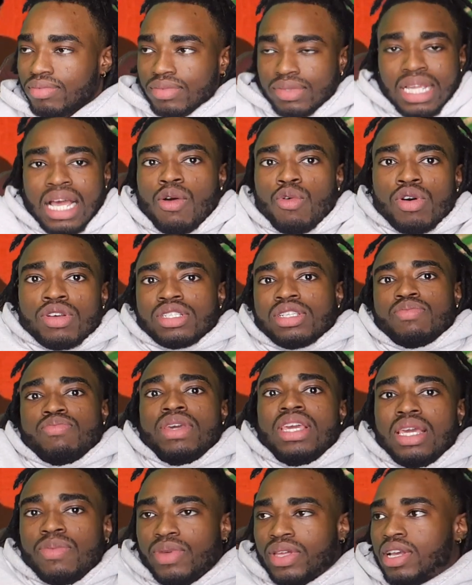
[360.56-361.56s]
that wasn't
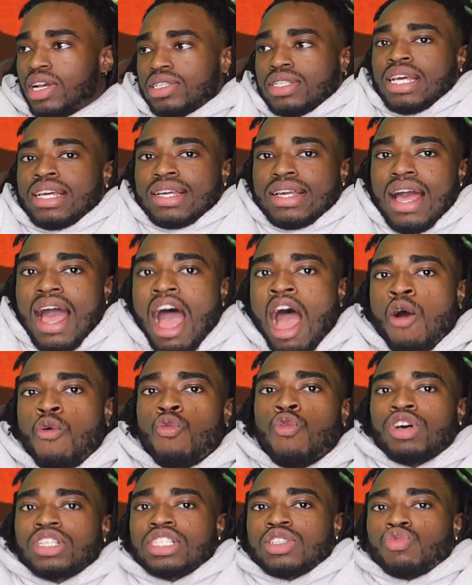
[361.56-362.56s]
me, because like I
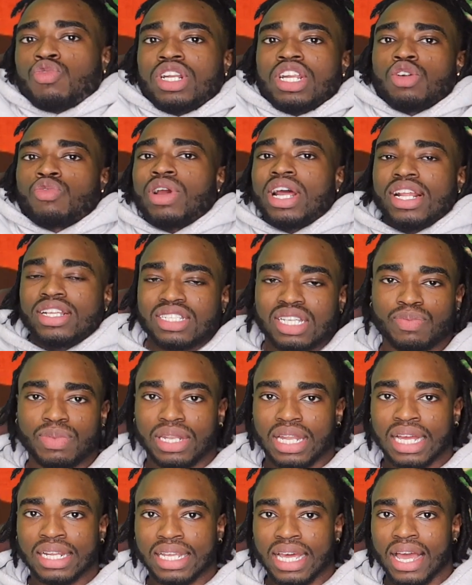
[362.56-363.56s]
wasn't really ready to be
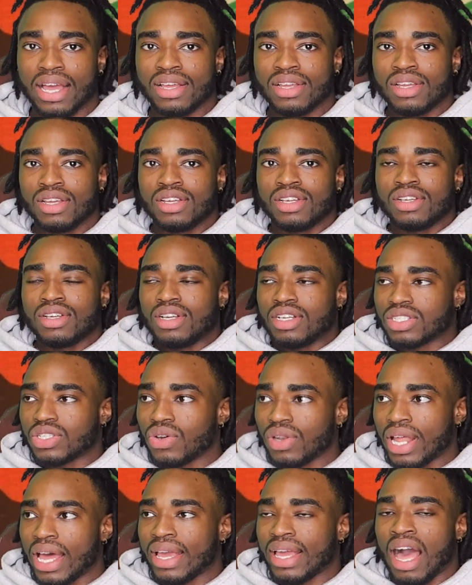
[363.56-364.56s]
like that.
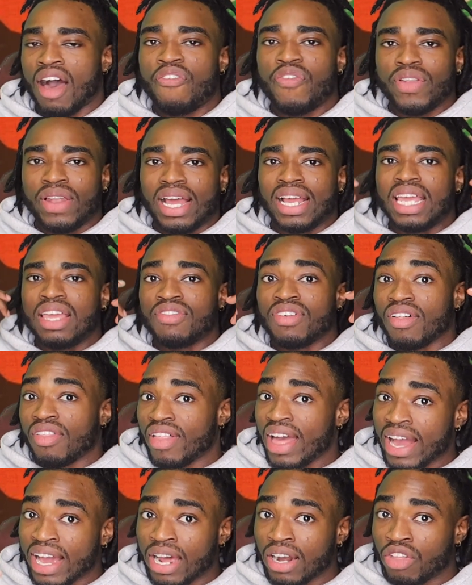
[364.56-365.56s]
So like I feel like even
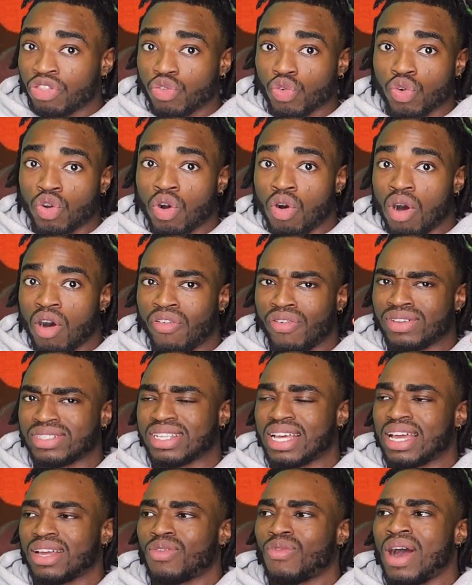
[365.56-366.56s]
that kind of threw her off. It was
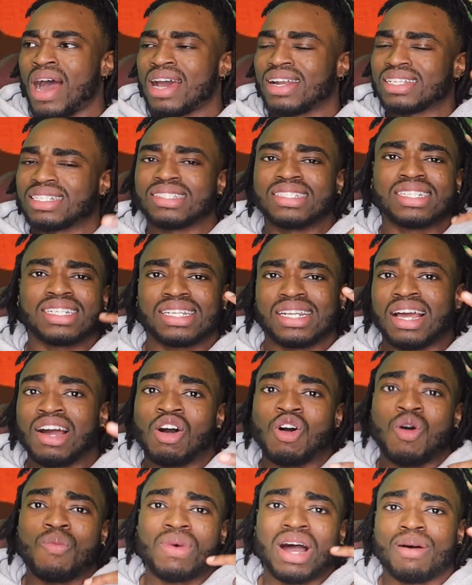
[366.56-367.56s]
like, why this nigga
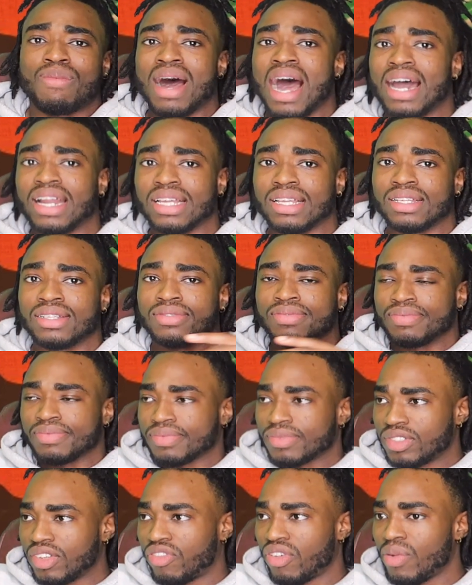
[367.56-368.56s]
not on my body?
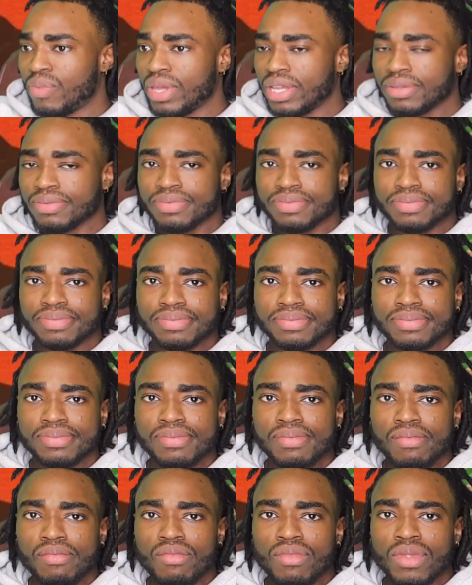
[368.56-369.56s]
You feel me?
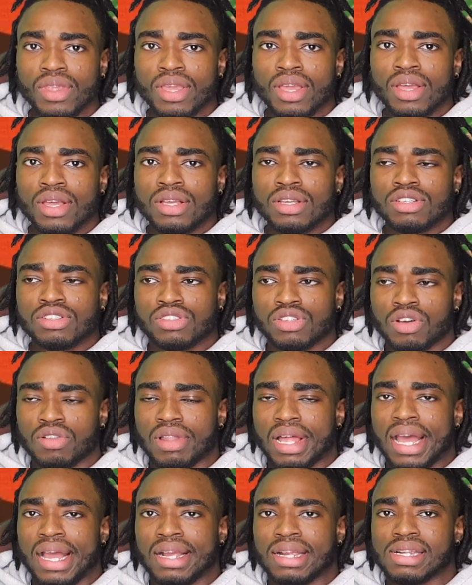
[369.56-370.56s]
So
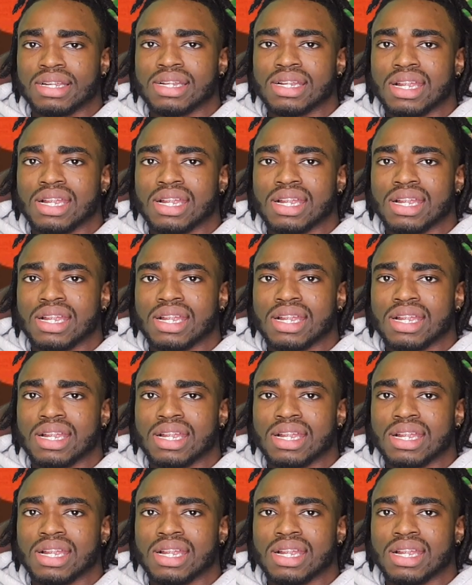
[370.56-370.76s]
like